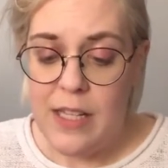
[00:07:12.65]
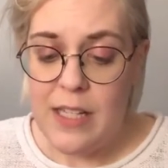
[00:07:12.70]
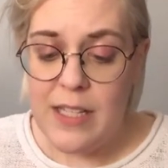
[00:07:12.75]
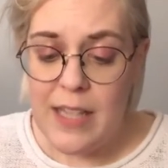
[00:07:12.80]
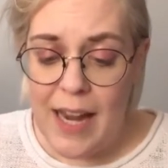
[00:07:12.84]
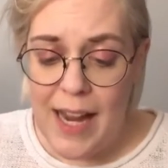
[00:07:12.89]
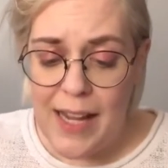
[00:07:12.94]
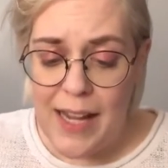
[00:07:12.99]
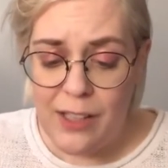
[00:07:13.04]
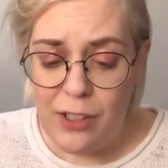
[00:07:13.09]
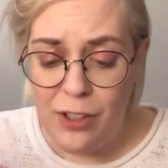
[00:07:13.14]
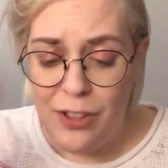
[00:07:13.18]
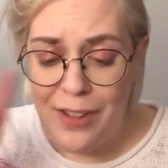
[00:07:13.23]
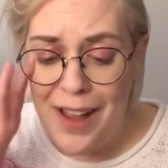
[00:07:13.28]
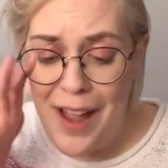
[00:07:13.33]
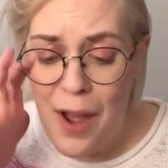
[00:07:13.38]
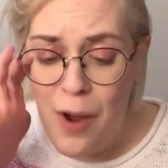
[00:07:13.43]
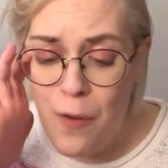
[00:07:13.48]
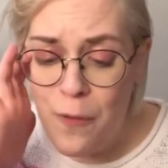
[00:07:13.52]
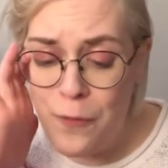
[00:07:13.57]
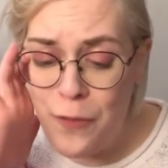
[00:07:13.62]
"Dad, look
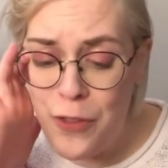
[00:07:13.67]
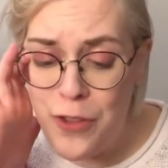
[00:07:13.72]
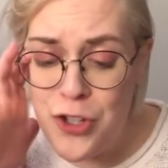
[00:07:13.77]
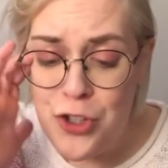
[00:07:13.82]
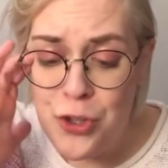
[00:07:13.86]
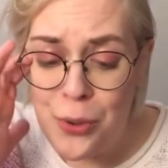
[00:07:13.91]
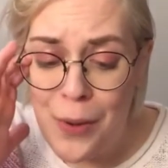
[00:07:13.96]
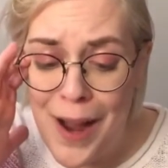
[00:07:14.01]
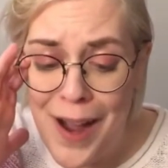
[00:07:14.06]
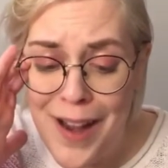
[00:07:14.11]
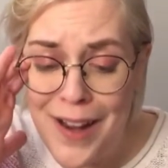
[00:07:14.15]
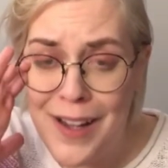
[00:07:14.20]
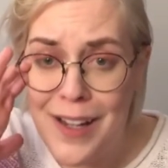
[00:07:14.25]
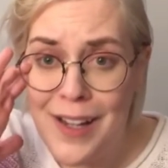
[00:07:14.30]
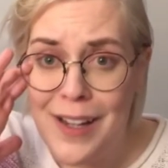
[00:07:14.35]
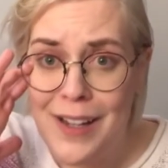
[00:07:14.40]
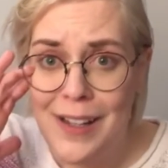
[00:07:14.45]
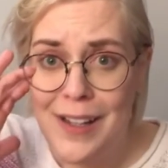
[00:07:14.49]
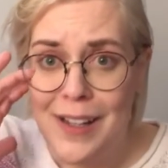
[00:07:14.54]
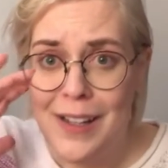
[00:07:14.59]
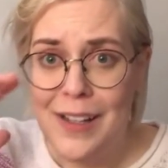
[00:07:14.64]
out for the
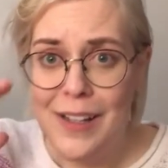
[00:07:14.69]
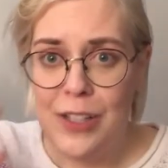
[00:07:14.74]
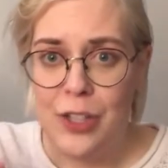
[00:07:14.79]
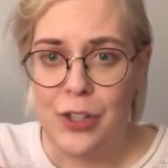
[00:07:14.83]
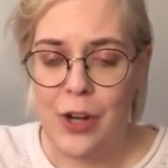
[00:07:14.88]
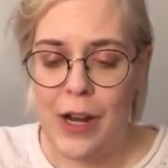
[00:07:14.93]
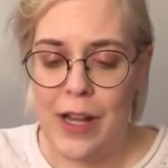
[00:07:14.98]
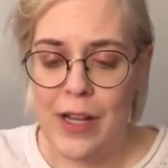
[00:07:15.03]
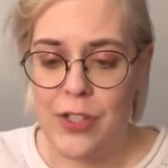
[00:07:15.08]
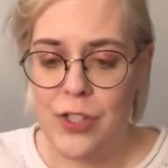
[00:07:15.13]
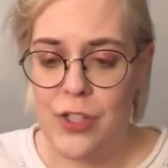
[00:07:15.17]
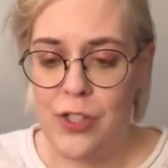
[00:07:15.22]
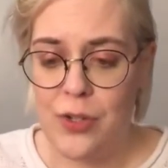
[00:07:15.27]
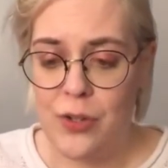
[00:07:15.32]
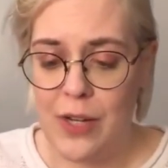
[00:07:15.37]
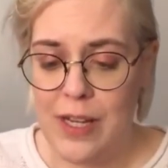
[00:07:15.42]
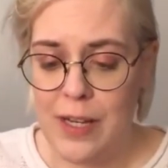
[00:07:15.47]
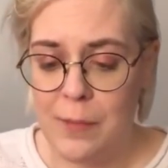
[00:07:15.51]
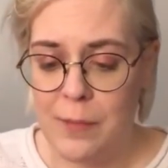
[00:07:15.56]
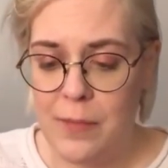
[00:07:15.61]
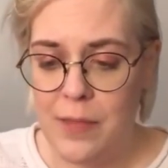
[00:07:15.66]
truck!" Greg
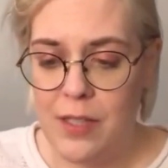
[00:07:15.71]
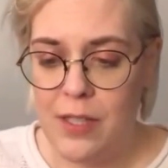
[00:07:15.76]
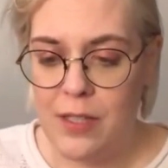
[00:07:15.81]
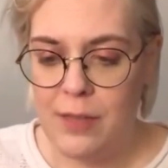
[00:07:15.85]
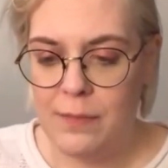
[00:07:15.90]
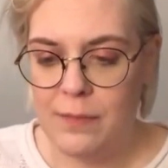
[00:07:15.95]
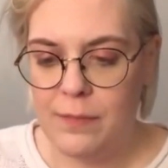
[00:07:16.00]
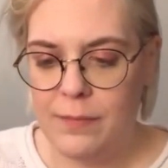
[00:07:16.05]
screamed.